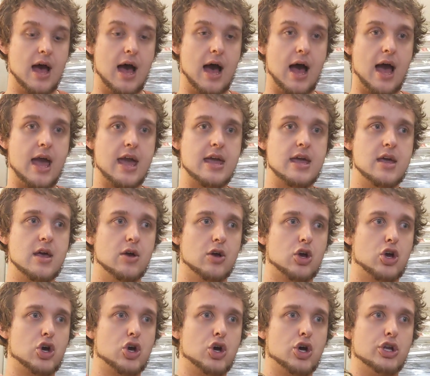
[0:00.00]
I
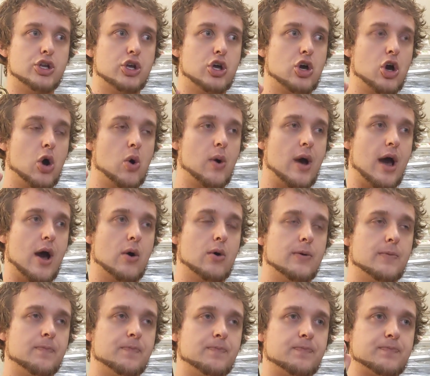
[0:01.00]
could go
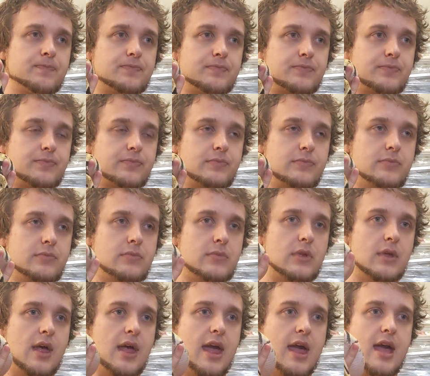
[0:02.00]
out
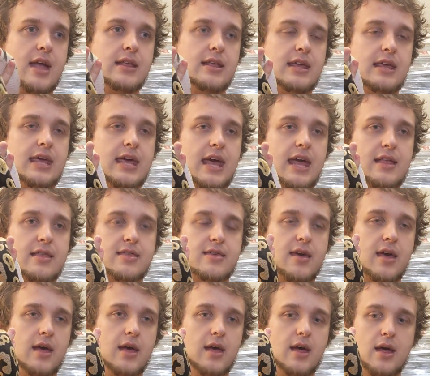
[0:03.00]
and
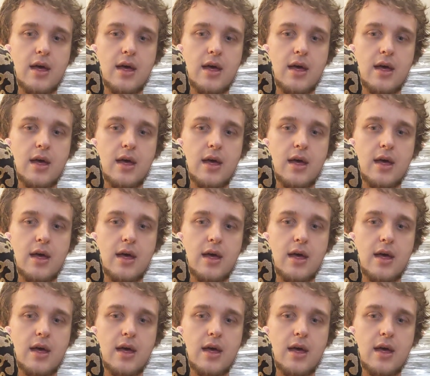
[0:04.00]
get,